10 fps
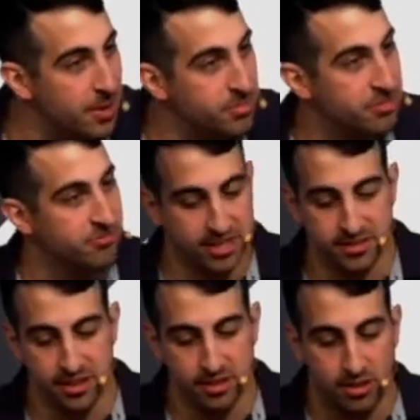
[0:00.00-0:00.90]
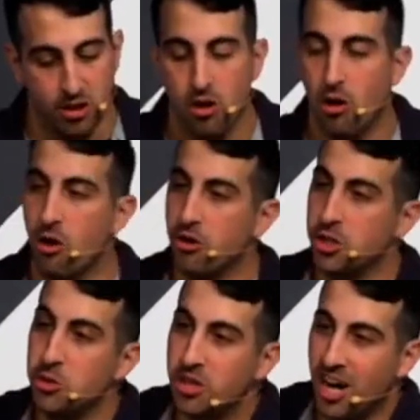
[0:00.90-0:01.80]
to fix it? Or do you
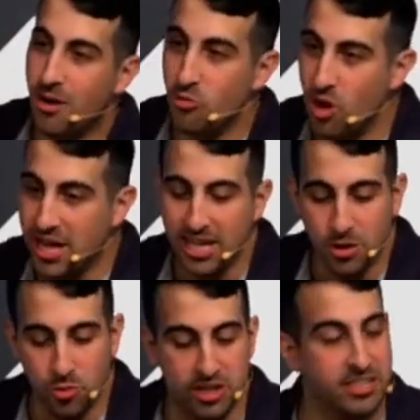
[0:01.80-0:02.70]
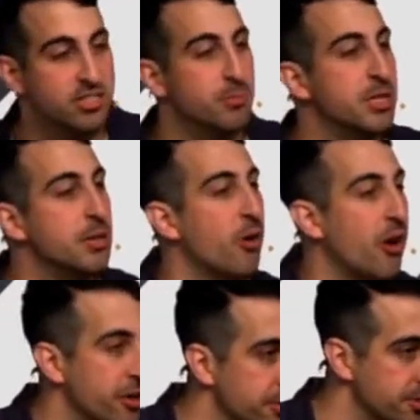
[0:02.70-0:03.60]
come ready and willing to be a part of
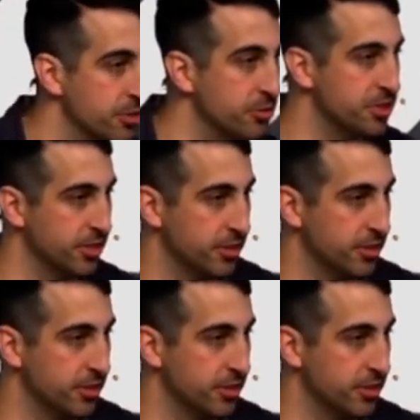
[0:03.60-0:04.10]
the solution?